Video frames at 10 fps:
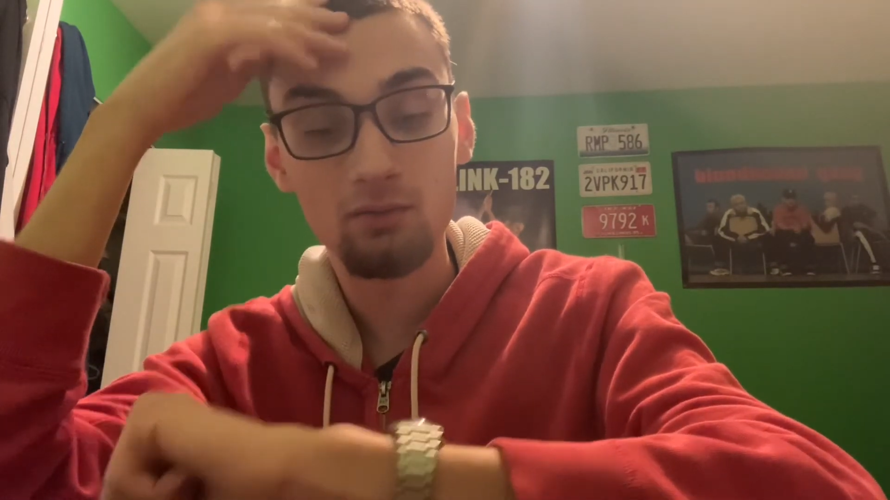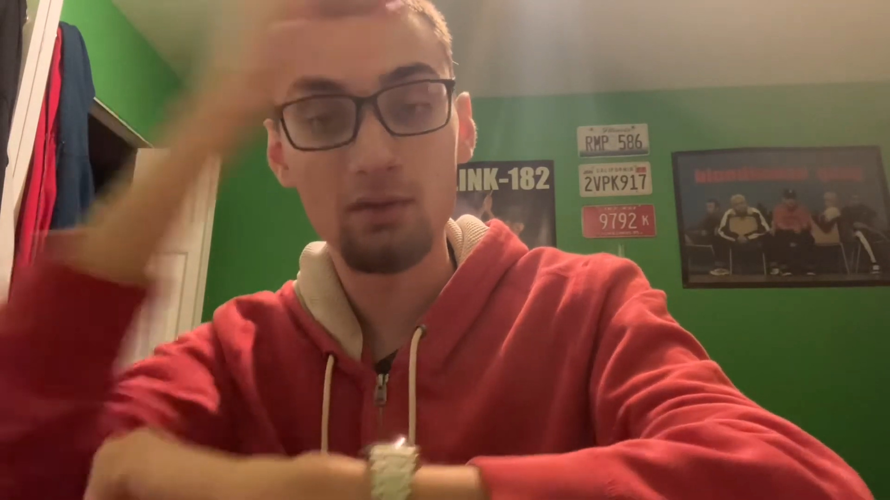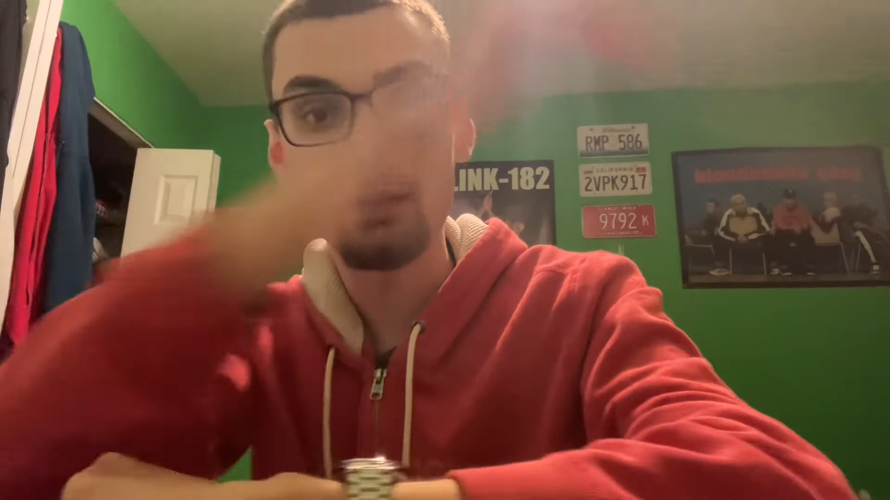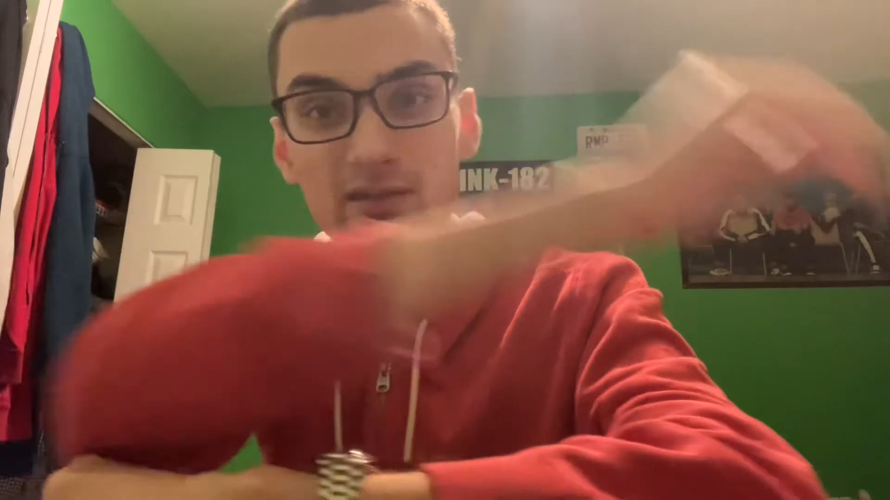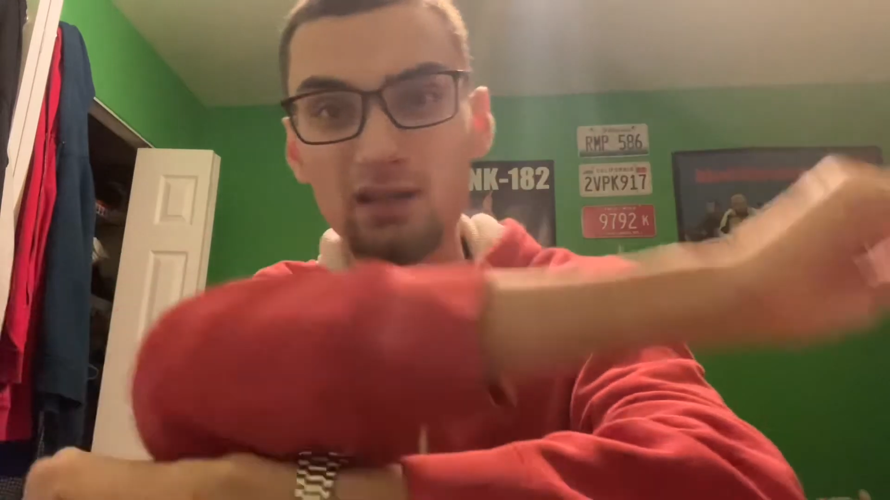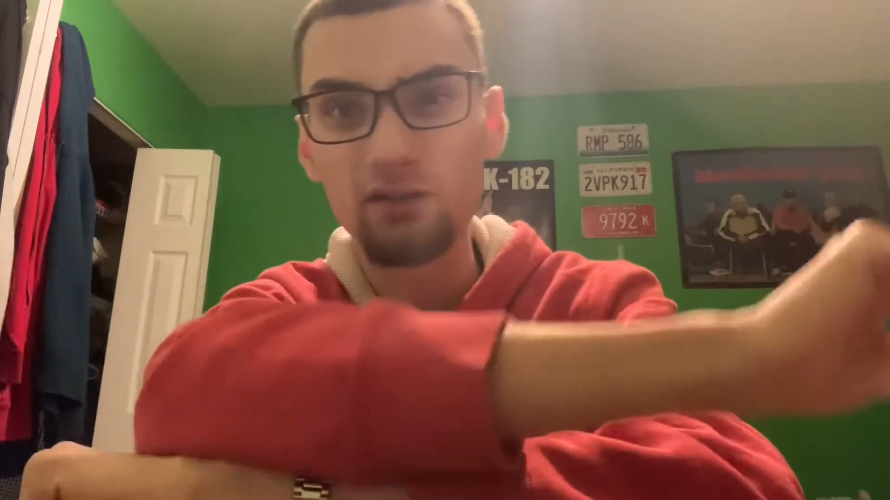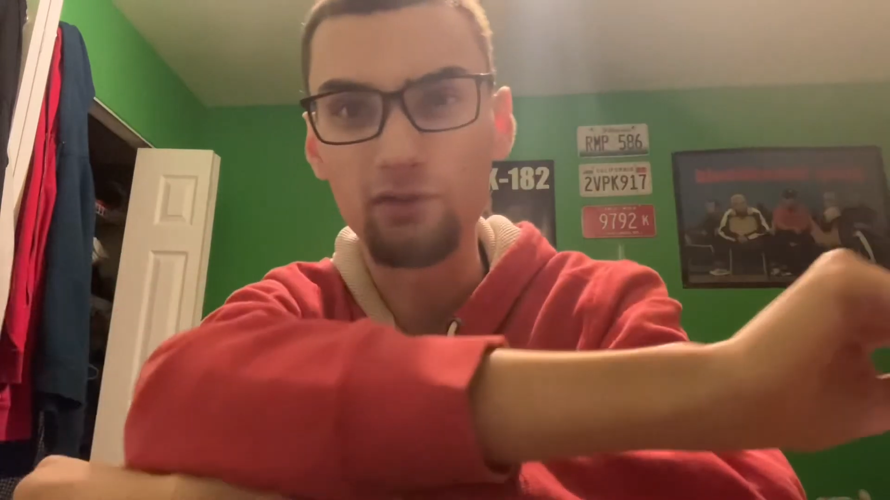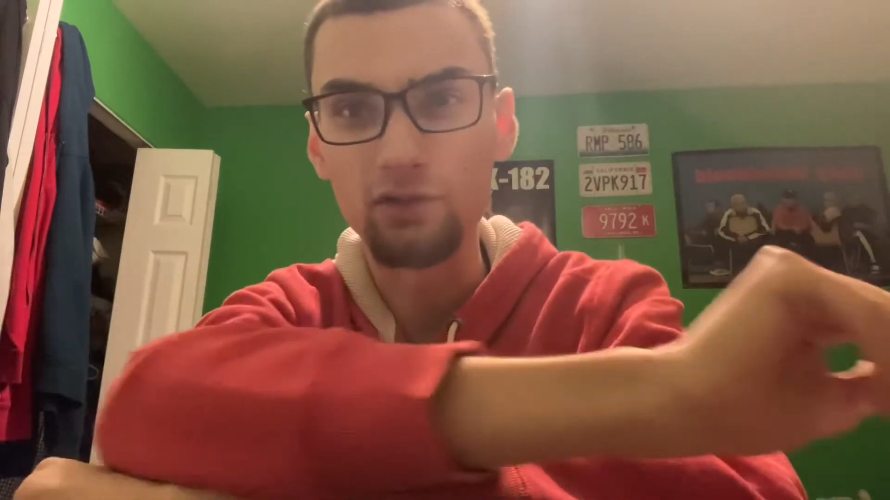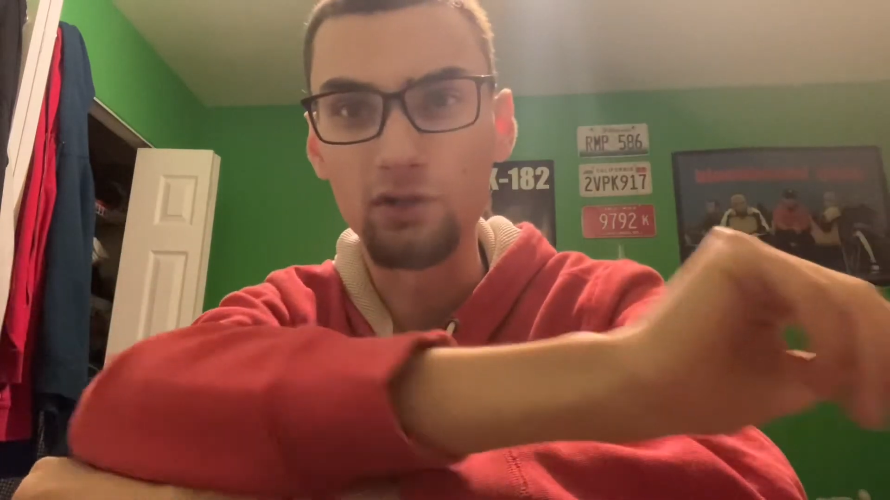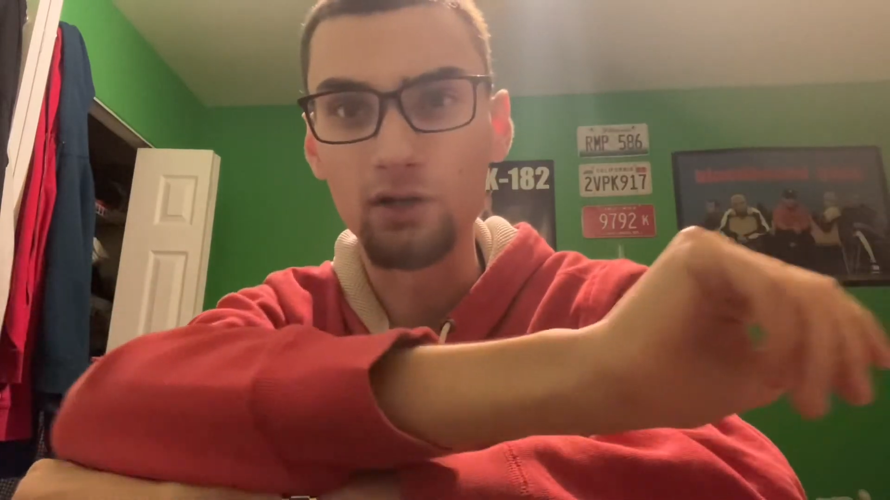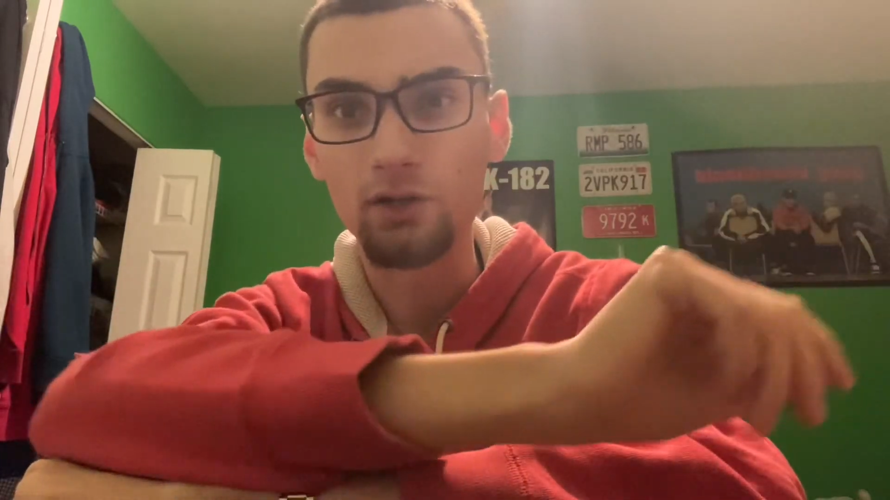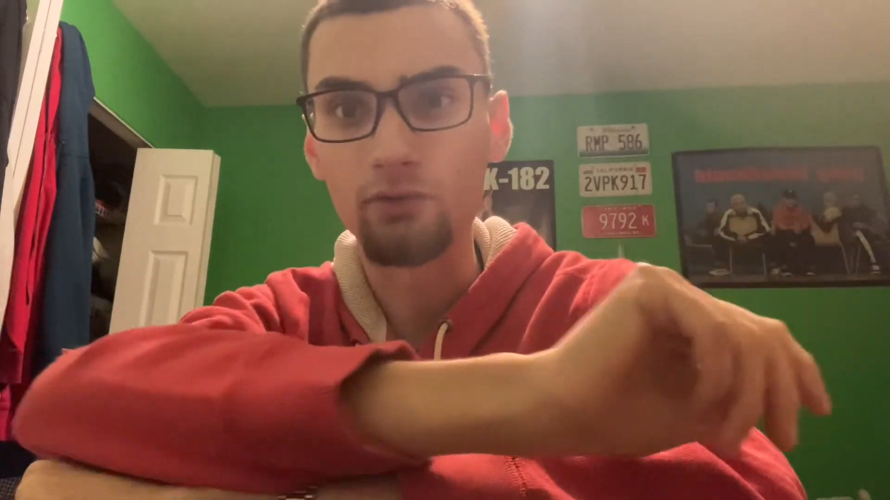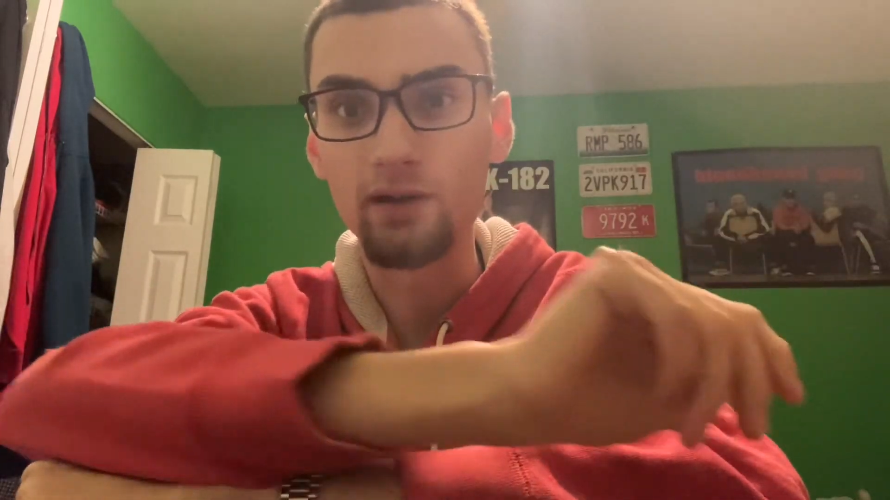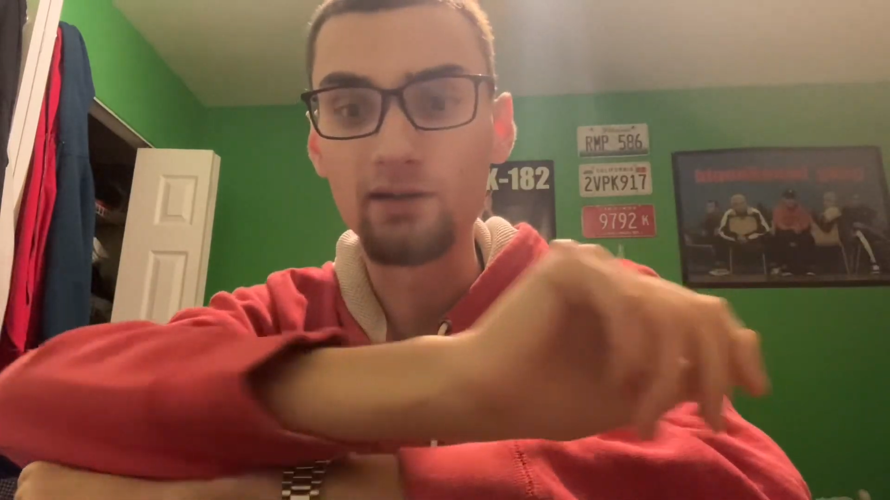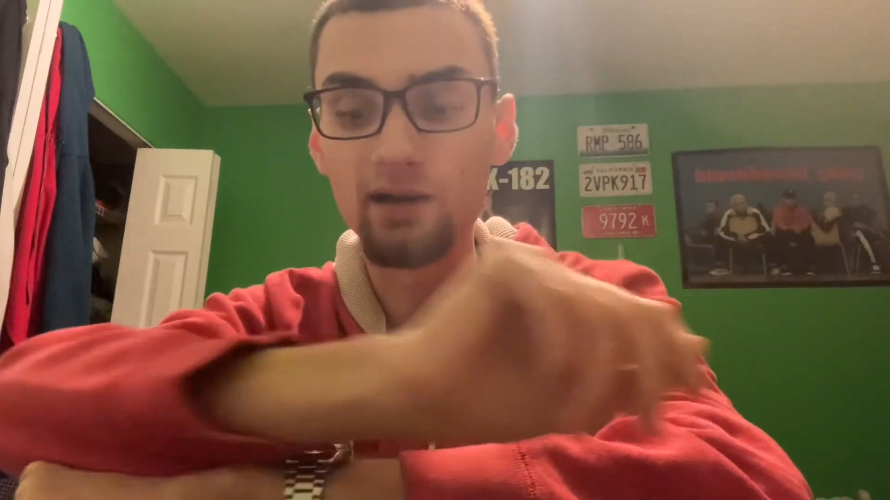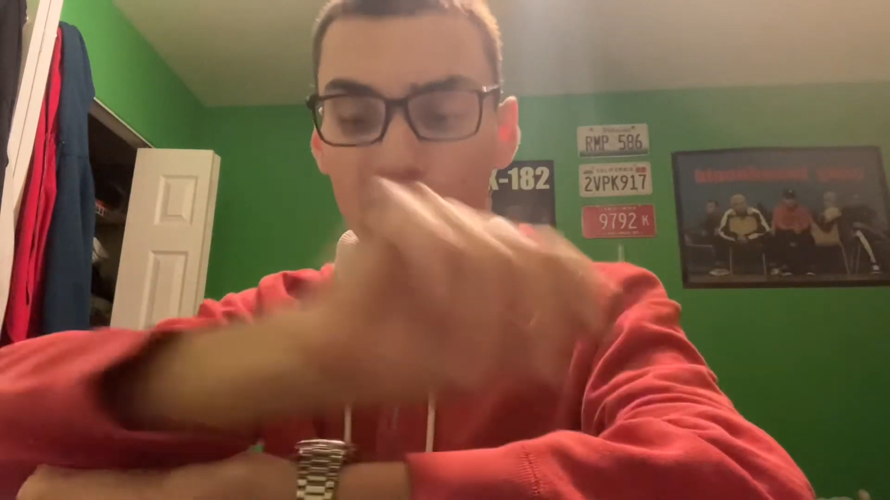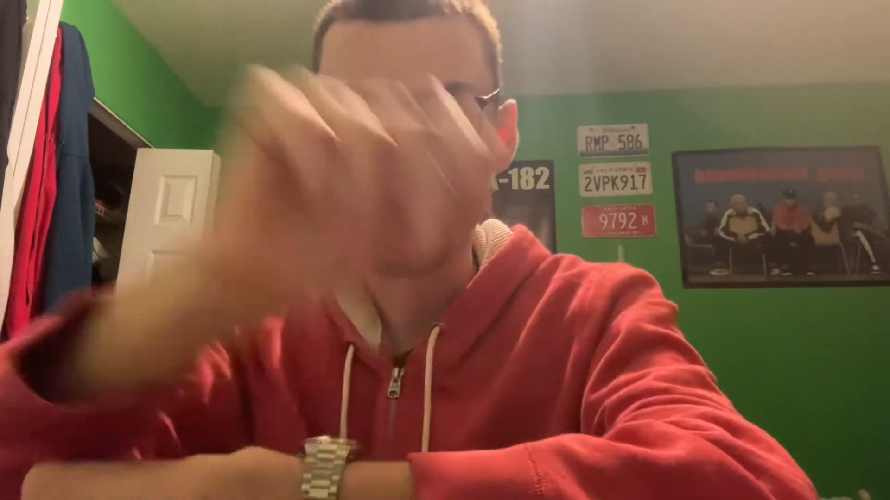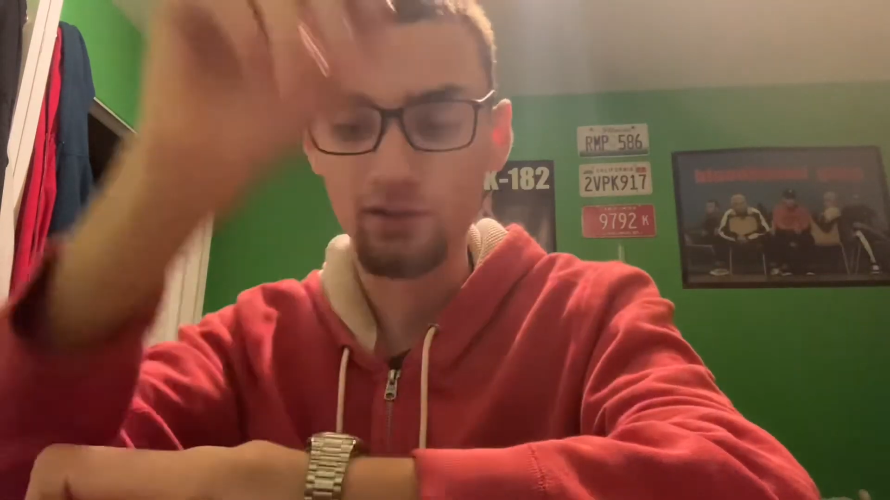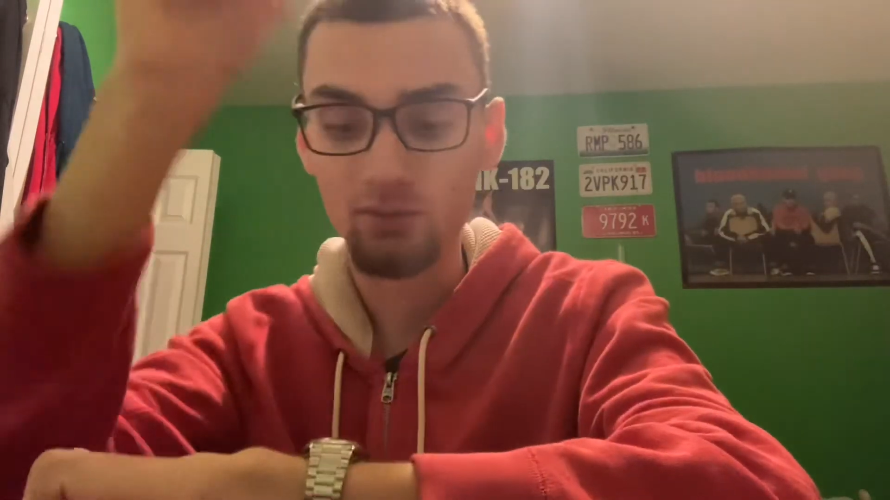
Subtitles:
instead of the dark gray dial,